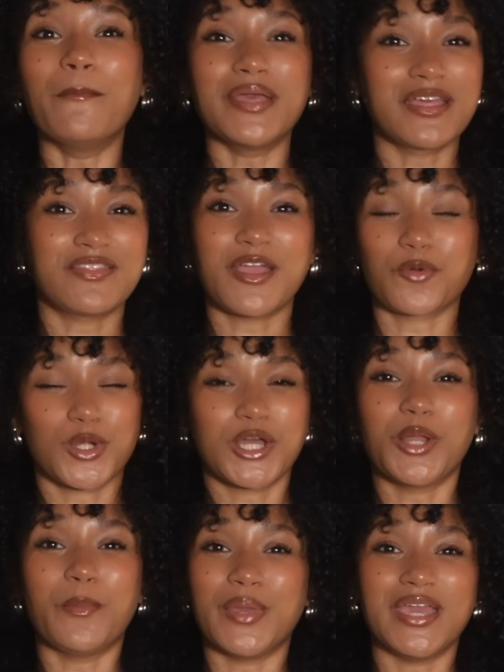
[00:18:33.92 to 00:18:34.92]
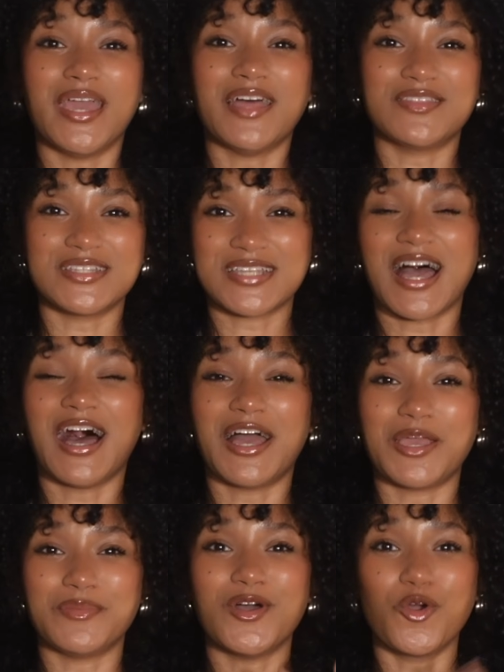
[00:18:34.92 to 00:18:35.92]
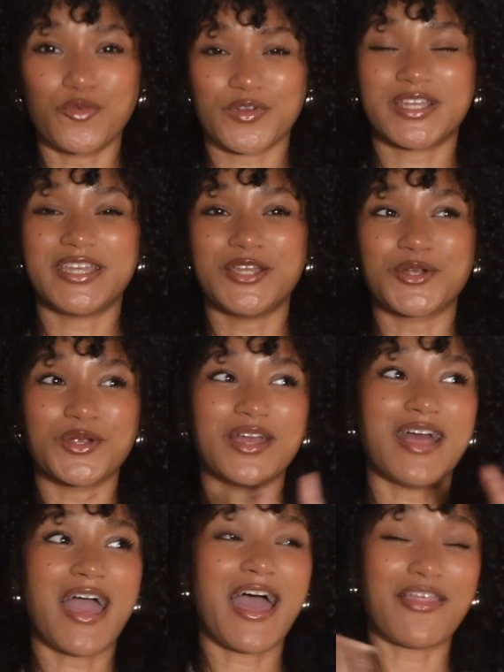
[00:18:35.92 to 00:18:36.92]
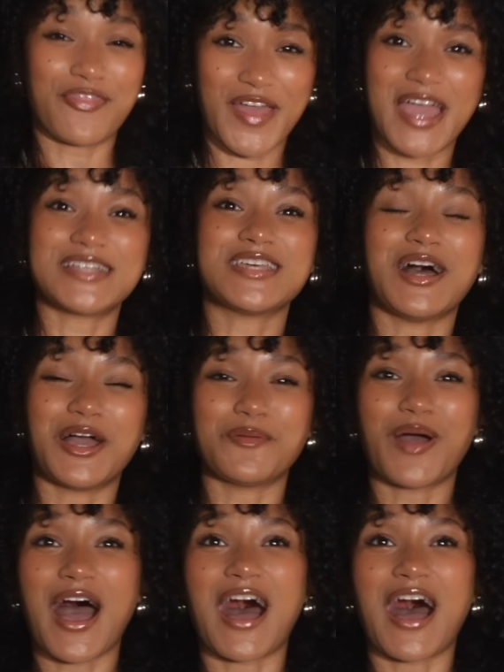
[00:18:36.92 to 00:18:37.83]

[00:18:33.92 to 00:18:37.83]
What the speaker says: big they were gonna be at the time over here at that time.